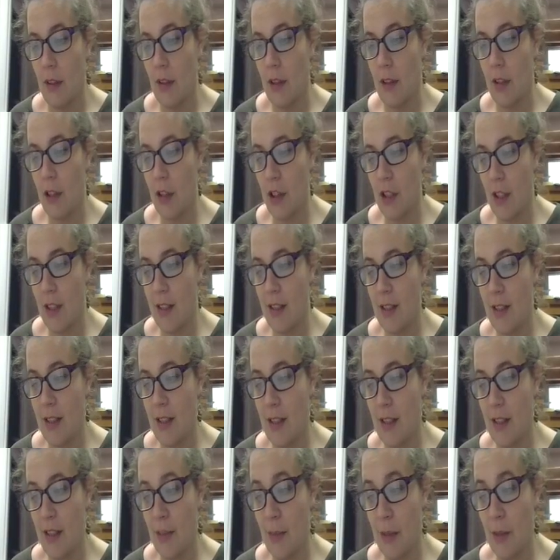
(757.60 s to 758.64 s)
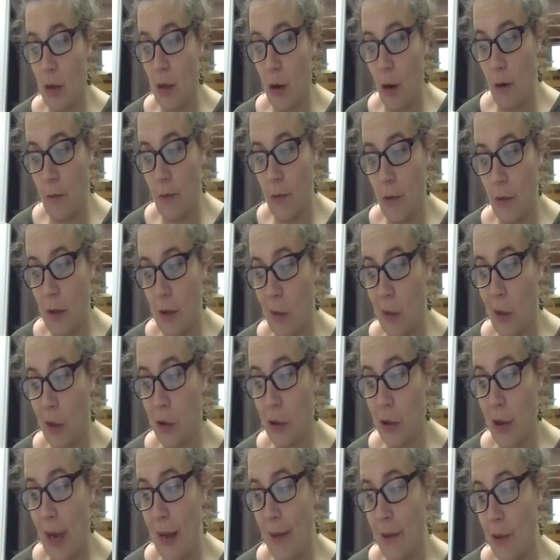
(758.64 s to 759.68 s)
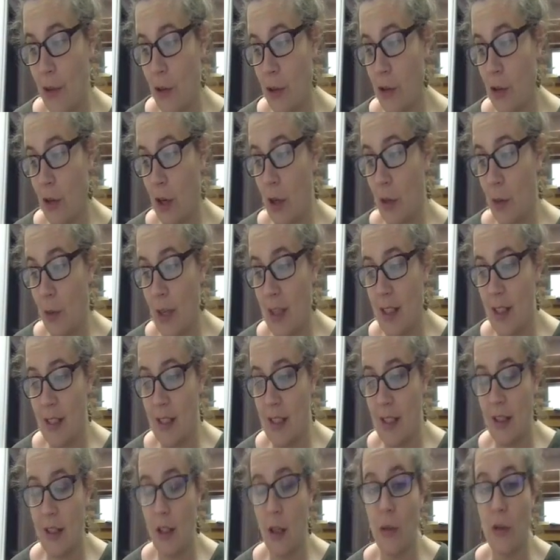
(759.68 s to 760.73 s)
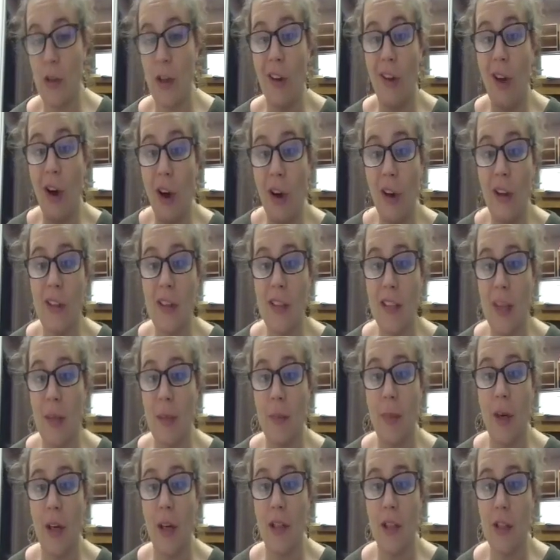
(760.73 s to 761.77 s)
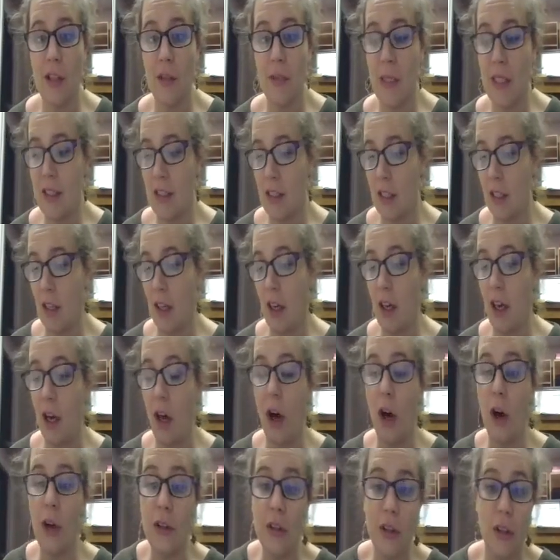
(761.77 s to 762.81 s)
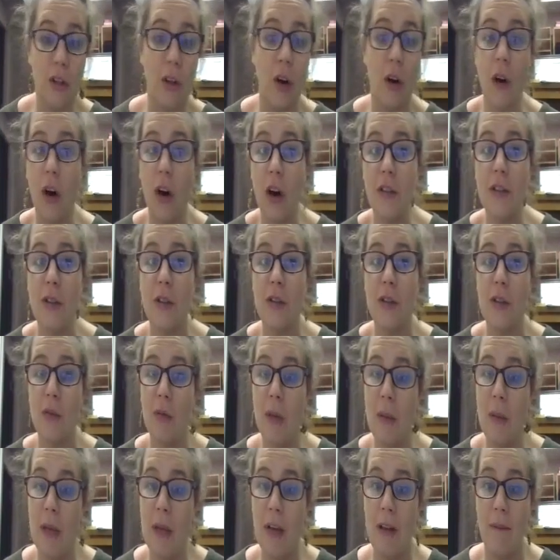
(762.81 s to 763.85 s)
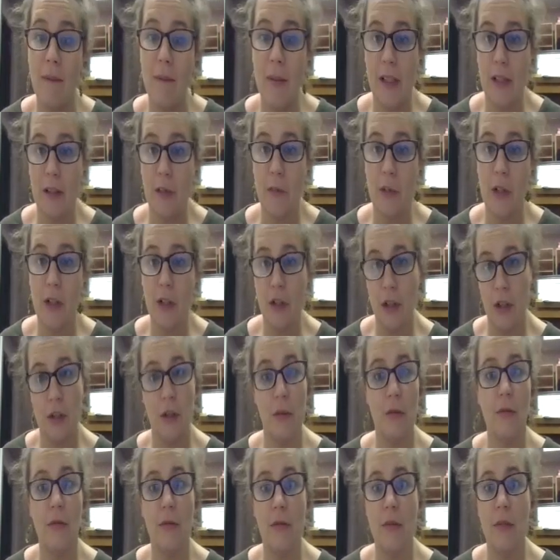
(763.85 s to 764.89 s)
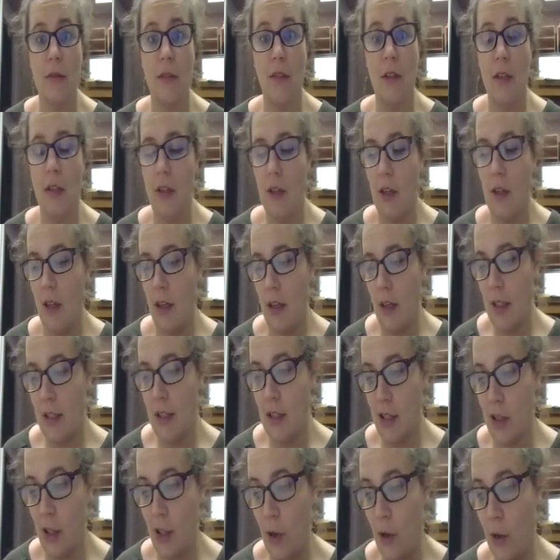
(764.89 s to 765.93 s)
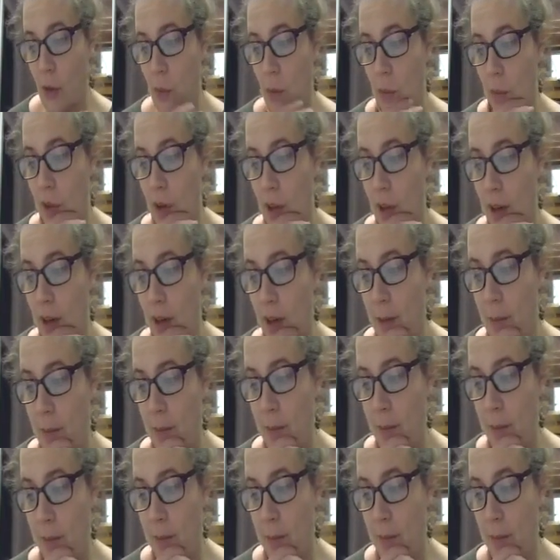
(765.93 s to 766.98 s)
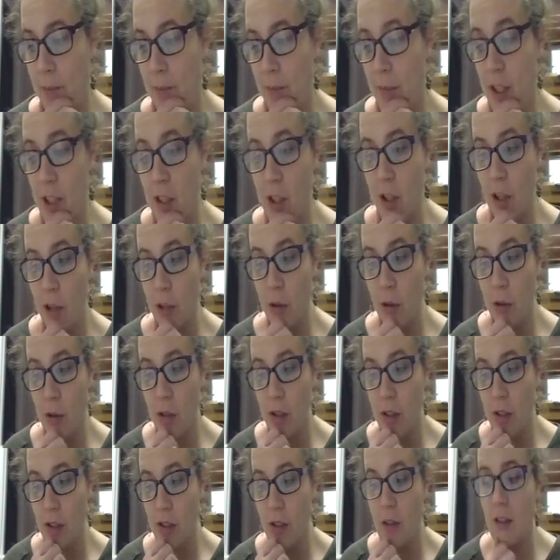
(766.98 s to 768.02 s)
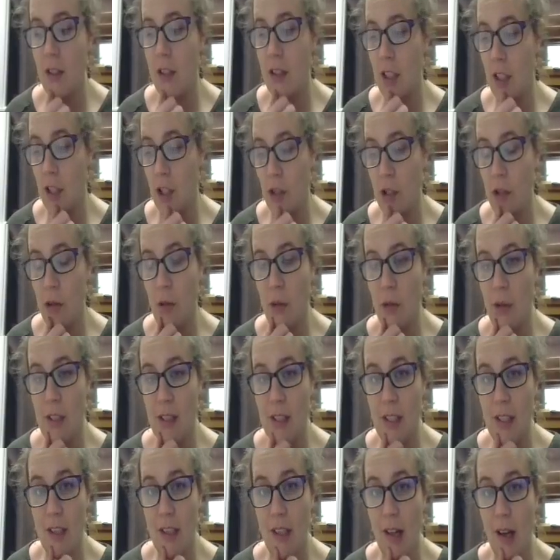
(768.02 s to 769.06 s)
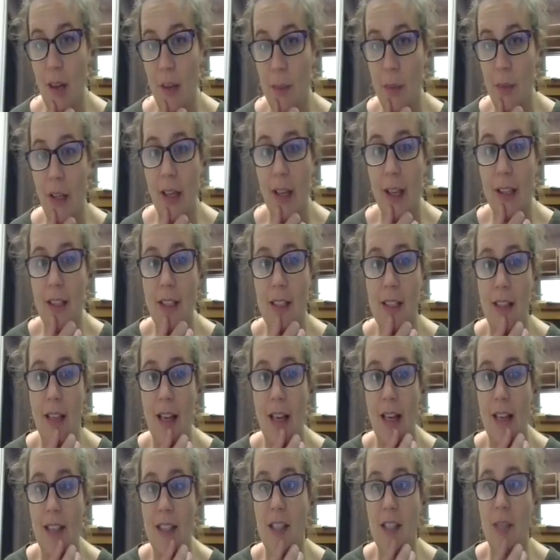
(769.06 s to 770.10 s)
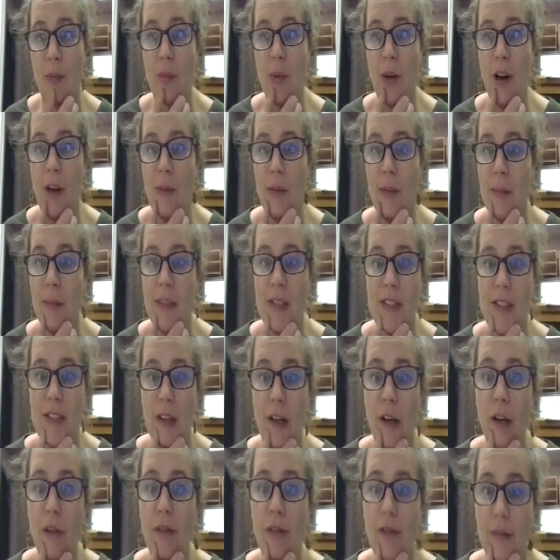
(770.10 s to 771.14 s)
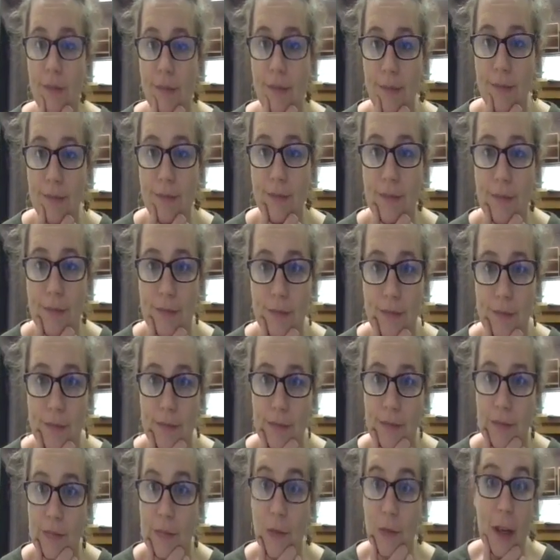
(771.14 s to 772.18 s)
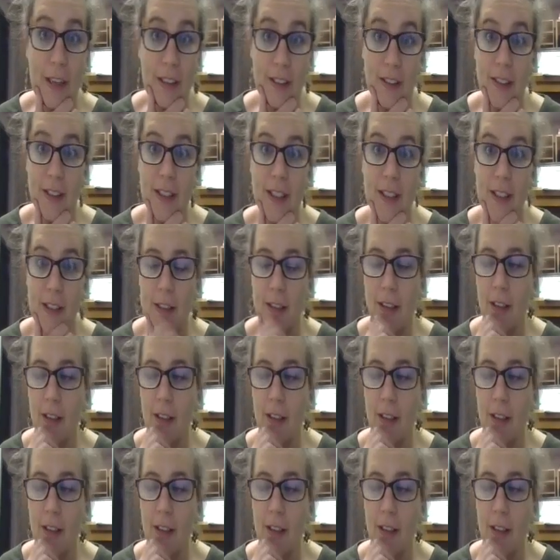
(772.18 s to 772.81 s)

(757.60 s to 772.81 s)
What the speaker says: The justice system is harmful, and while traffickers are arrested, those laws and punishments are also sweeping up victims too. And so the solution to this issue is as complex as the problem itself, frankly,